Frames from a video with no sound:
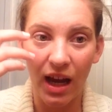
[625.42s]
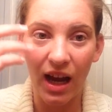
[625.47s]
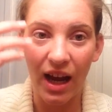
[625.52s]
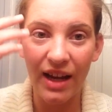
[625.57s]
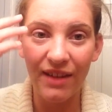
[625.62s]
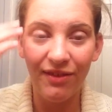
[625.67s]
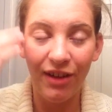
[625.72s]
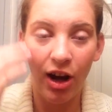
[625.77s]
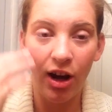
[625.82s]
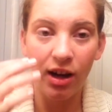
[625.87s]

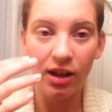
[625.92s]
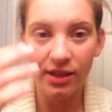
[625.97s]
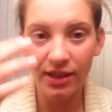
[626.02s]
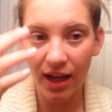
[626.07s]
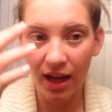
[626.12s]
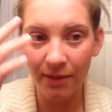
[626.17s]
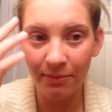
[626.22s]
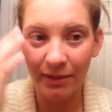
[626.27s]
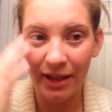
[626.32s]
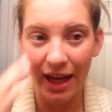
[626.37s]
I have a hard
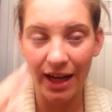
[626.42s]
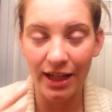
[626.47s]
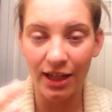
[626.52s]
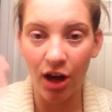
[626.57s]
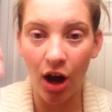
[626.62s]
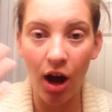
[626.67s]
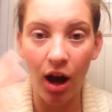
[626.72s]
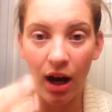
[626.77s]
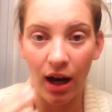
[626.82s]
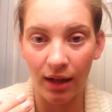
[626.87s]
time
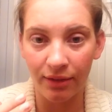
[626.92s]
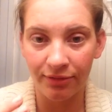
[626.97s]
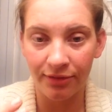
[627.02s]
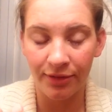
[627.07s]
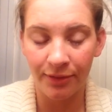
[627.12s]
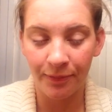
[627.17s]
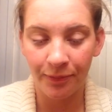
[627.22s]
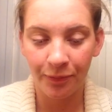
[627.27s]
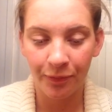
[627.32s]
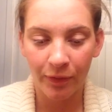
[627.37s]
getting
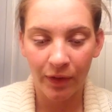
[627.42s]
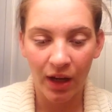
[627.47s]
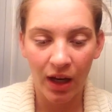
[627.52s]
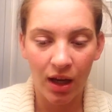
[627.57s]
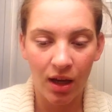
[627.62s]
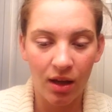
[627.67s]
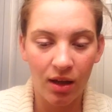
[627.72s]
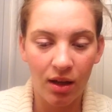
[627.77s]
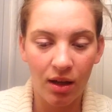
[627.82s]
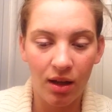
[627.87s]
off.
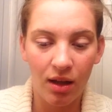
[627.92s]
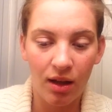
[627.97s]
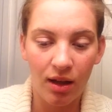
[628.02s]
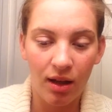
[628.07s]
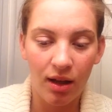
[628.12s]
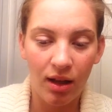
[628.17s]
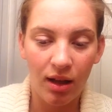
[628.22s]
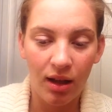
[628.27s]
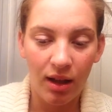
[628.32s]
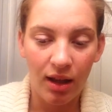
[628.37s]

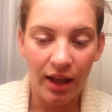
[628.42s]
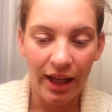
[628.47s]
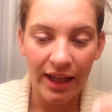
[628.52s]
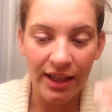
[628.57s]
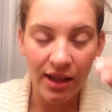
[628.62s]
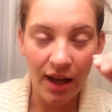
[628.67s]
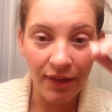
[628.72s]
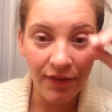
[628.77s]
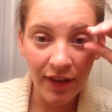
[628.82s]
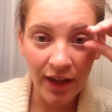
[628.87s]

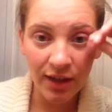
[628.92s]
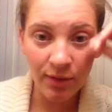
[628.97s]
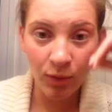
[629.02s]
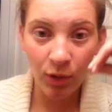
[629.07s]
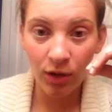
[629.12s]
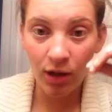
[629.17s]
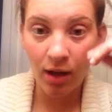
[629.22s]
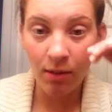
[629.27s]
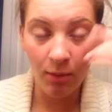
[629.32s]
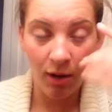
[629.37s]
And not that it
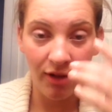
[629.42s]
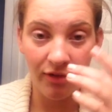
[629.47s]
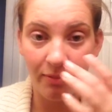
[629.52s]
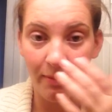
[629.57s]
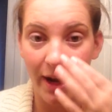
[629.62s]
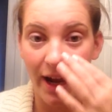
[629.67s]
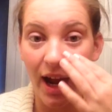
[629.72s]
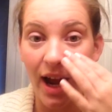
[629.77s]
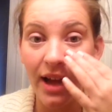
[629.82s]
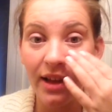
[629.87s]
won't come off
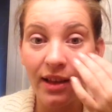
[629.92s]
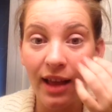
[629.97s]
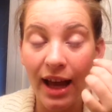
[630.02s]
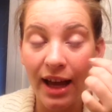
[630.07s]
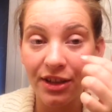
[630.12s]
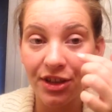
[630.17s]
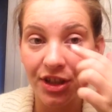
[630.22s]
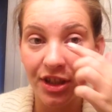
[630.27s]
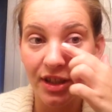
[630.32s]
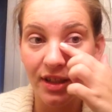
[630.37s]
my
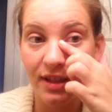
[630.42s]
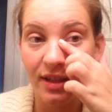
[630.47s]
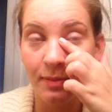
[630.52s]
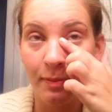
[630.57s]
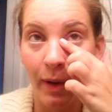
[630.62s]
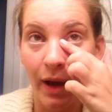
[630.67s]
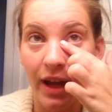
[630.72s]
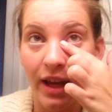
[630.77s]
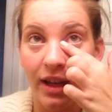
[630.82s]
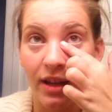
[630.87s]
eyelashes,
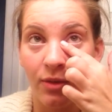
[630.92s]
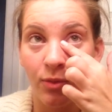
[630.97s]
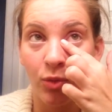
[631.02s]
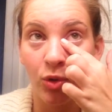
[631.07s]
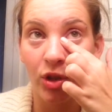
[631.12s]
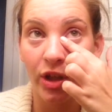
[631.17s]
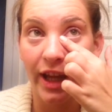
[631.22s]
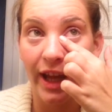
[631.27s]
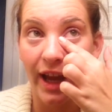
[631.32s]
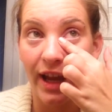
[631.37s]
but it
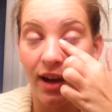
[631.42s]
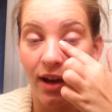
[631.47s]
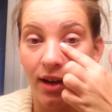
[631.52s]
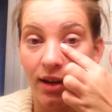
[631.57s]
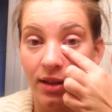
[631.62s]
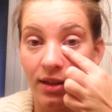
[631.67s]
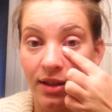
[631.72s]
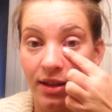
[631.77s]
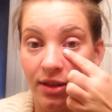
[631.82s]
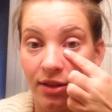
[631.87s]
will get
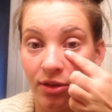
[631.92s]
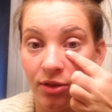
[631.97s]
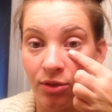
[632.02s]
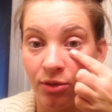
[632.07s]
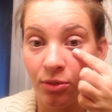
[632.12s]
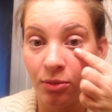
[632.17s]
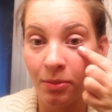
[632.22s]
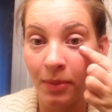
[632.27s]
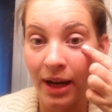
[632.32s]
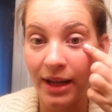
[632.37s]

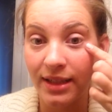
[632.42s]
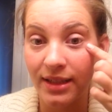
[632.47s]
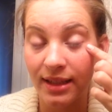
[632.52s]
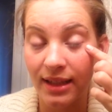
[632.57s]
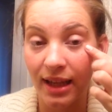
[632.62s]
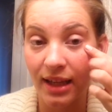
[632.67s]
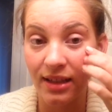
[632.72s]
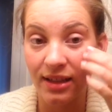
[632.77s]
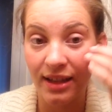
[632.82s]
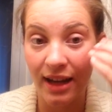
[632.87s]
onto my
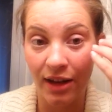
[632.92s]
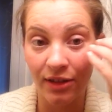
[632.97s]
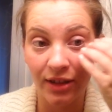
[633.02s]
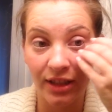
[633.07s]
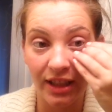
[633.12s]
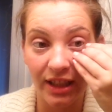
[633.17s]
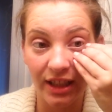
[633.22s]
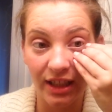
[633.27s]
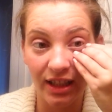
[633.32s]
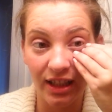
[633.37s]
skin down
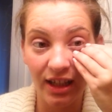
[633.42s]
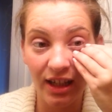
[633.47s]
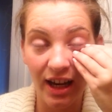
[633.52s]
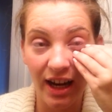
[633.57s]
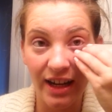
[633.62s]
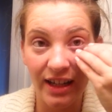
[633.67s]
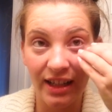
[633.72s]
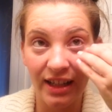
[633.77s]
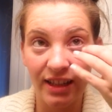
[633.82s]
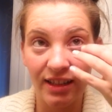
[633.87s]
here,
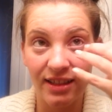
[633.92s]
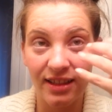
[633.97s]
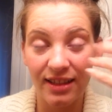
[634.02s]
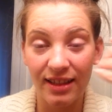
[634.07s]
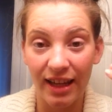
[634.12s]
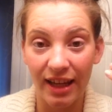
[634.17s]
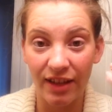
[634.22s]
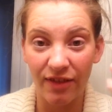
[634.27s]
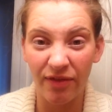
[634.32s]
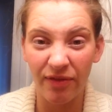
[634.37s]
and
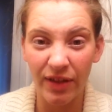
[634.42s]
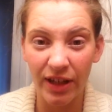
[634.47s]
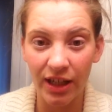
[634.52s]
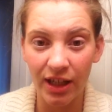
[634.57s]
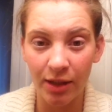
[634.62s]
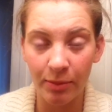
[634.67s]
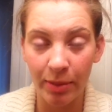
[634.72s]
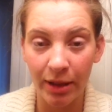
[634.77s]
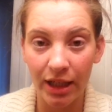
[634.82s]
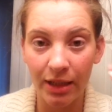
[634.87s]
it's like
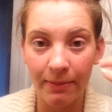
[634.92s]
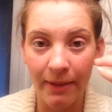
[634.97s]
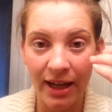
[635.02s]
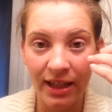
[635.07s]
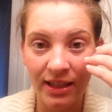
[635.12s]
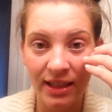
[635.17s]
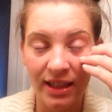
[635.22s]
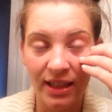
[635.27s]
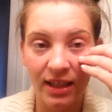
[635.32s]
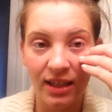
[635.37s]
very
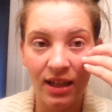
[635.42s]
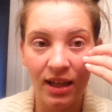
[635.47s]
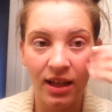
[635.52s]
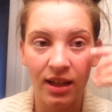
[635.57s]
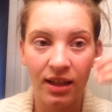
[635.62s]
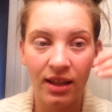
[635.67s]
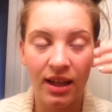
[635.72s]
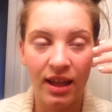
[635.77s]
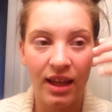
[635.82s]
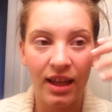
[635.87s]
pigmented,
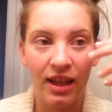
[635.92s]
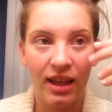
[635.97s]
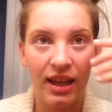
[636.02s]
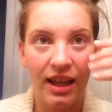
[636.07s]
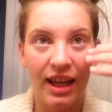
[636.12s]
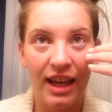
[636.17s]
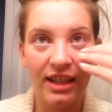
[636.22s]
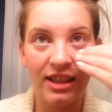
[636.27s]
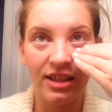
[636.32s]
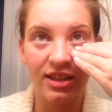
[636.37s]

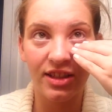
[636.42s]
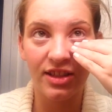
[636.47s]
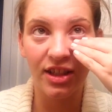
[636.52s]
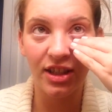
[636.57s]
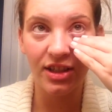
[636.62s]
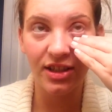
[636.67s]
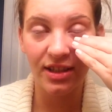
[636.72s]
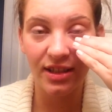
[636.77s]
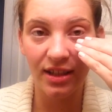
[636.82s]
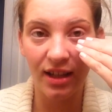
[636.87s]
and it
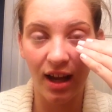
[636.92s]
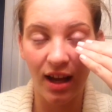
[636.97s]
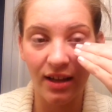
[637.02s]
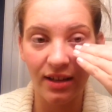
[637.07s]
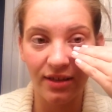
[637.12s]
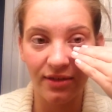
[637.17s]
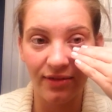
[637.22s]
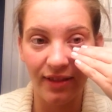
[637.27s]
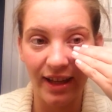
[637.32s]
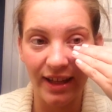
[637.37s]
starts to
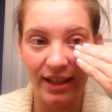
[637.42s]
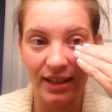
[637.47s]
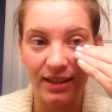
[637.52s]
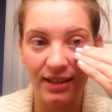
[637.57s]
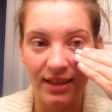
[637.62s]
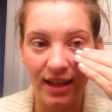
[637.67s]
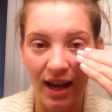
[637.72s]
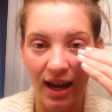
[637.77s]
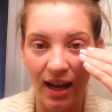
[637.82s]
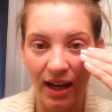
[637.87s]
kind of
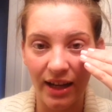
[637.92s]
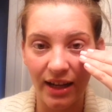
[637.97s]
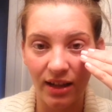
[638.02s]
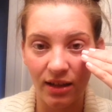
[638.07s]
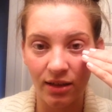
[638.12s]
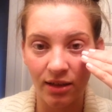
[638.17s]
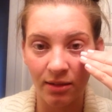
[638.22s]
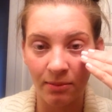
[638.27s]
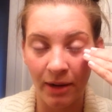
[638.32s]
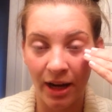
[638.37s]
like dye
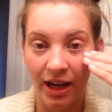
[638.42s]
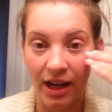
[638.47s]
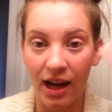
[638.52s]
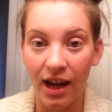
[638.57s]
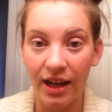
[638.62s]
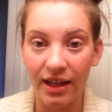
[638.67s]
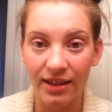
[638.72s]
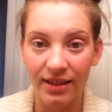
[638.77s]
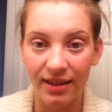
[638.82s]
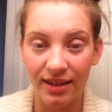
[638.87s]
under my
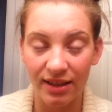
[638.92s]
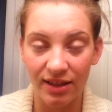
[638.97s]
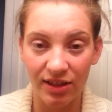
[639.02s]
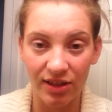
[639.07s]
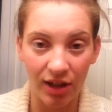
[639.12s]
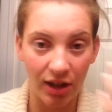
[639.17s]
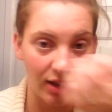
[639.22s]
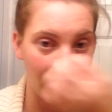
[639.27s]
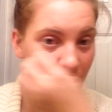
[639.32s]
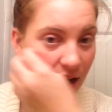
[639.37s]
eyes, this
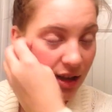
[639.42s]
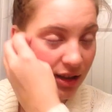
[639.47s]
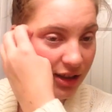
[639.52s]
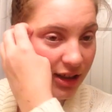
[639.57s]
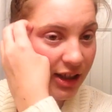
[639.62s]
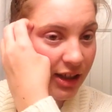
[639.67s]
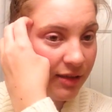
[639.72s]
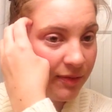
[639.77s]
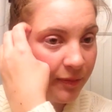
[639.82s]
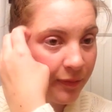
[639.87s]
dark
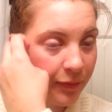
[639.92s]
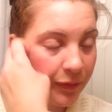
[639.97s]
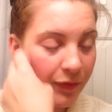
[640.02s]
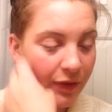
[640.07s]
color.